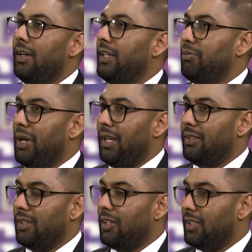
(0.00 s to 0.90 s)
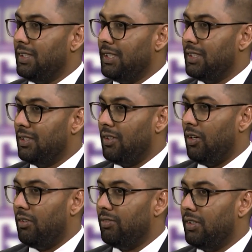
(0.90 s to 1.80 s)
It might consist
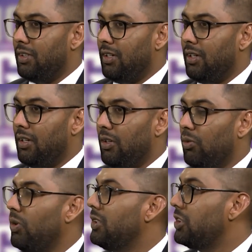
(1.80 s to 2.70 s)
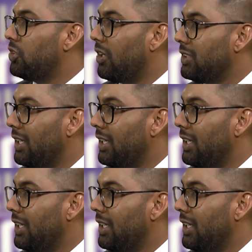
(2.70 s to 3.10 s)
of a wooden structure,